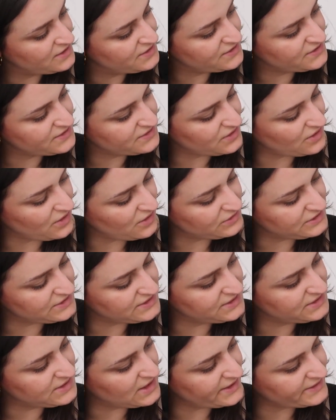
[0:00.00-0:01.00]
So
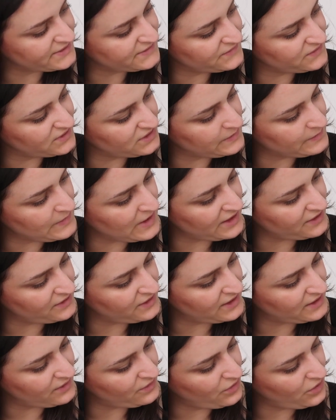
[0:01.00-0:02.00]
it doesn't really matter
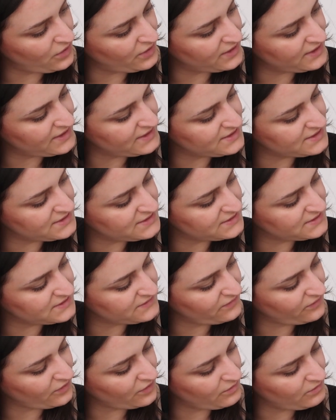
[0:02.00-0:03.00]
how hot it is
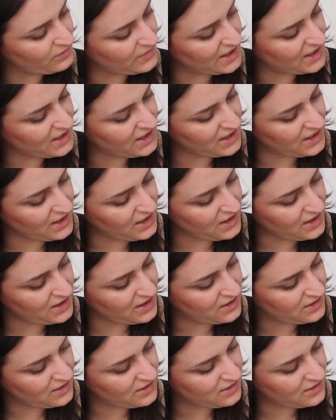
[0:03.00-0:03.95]
for me.